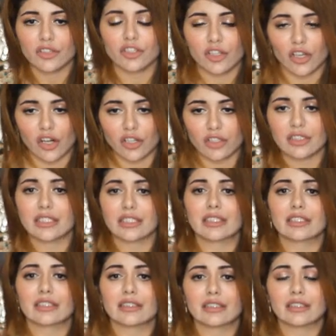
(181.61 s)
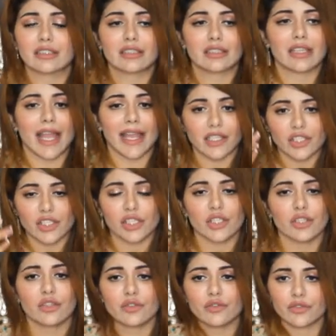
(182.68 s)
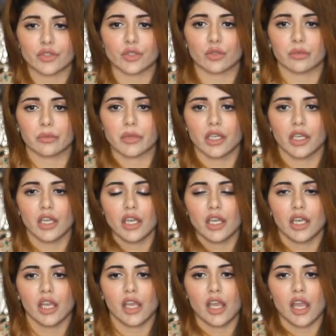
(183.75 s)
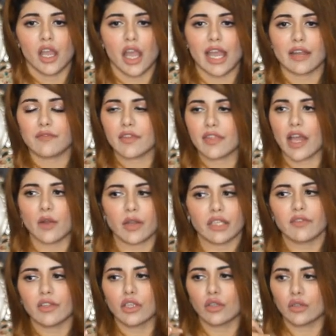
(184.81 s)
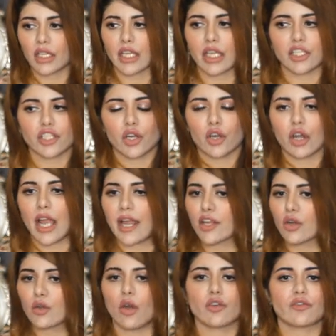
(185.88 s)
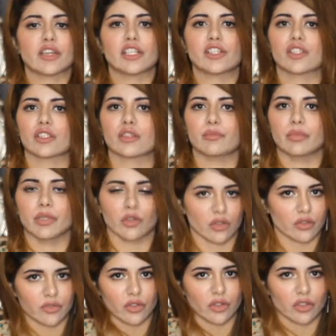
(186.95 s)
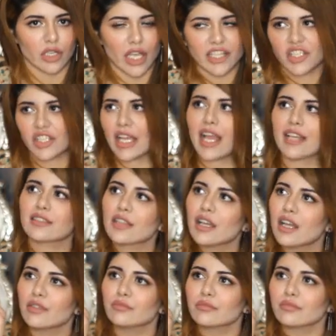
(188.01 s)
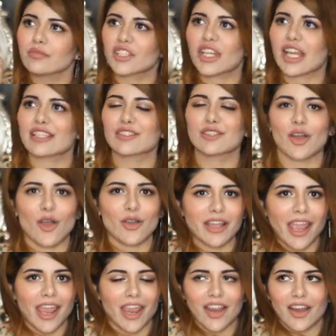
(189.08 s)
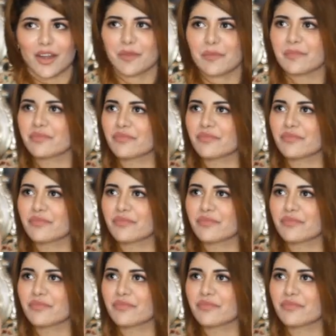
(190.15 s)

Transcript: girl just entered the room, and without even looking at her, I know already she's beautiful. And she has long hair,